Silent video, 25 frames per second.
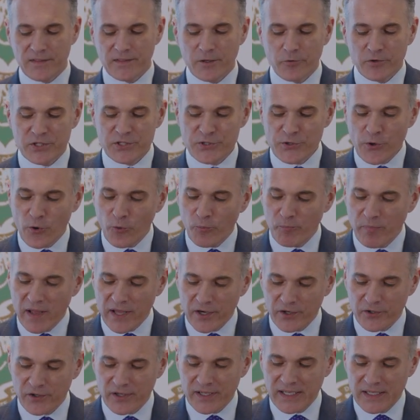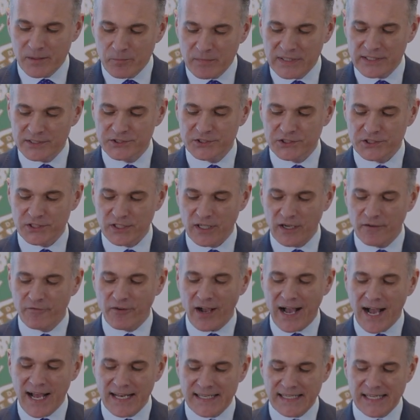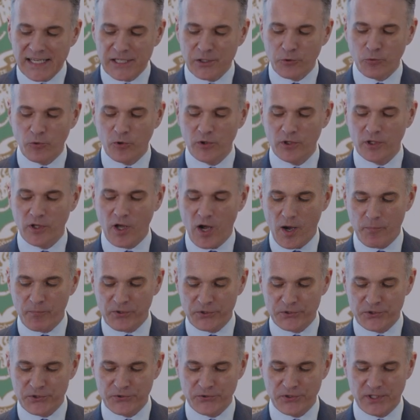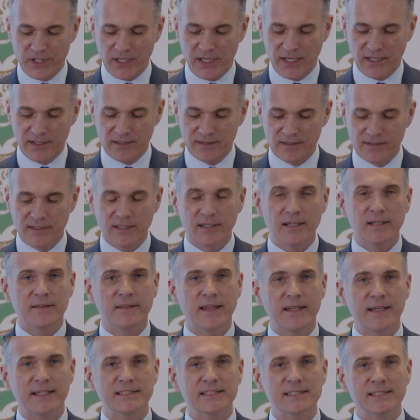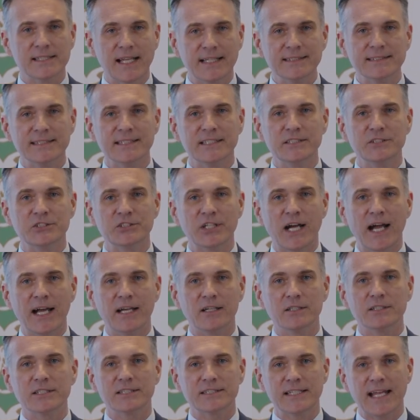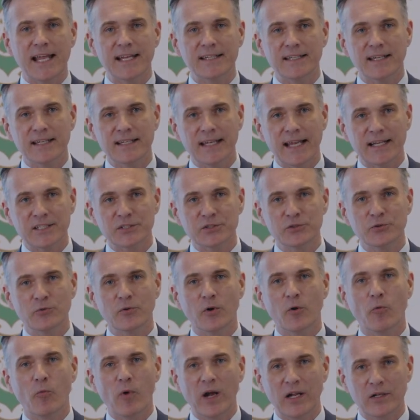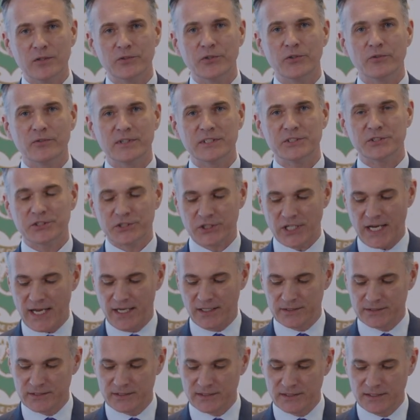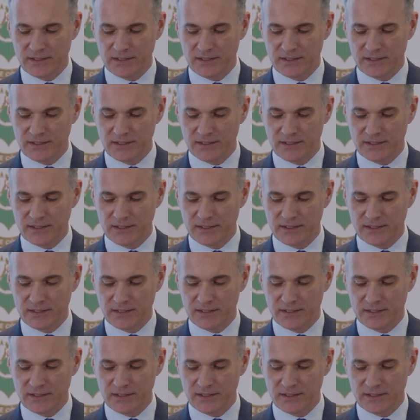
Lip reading: There is no better image of unequal opportunity than a stunted child standing next to a well-nourished child,